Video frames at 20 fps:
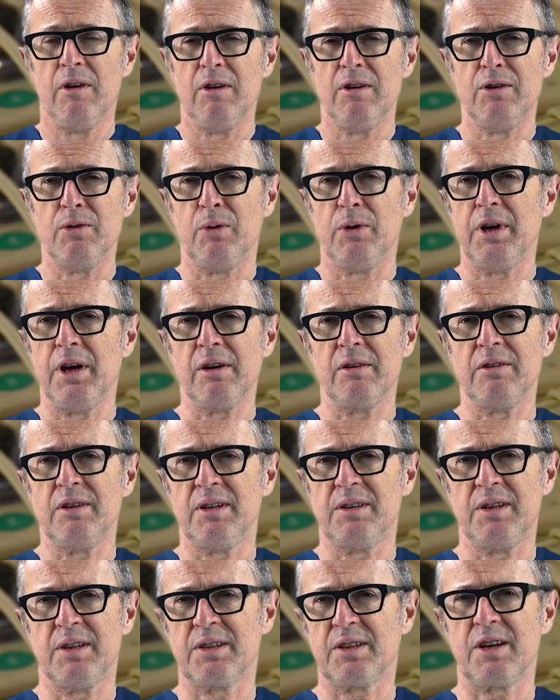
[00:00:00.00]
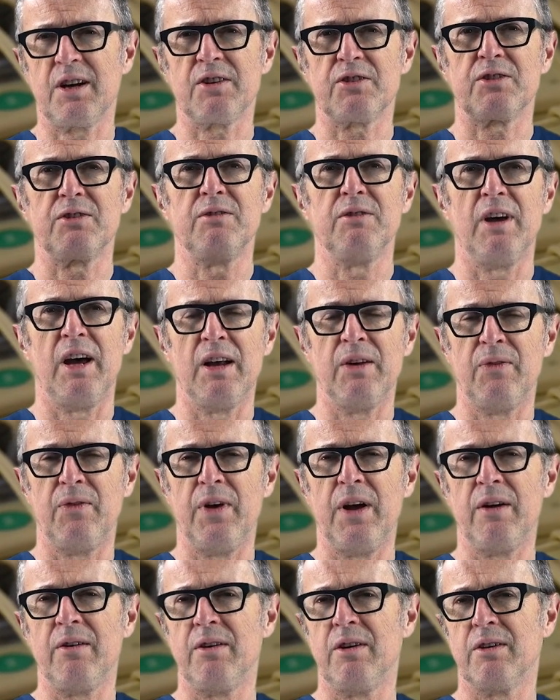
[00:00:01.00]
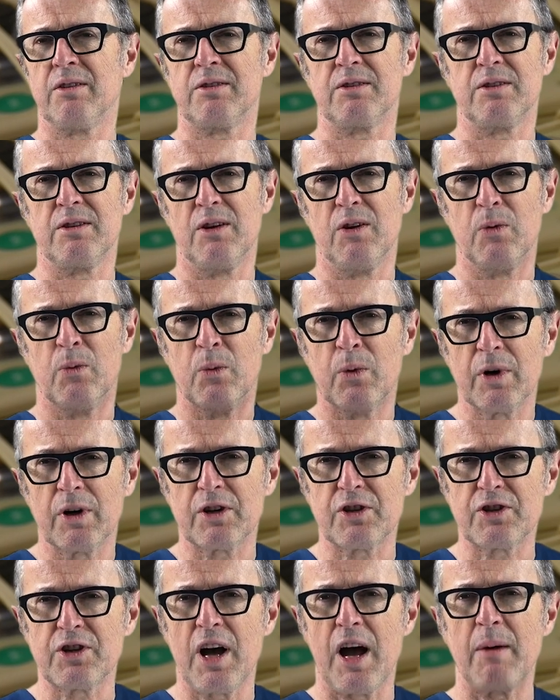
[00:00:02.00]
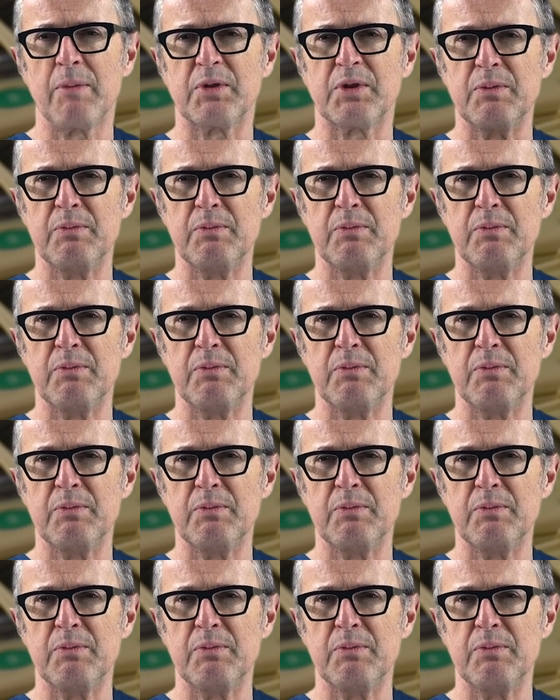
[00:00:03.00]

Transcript: You hear this discussion at various workshops,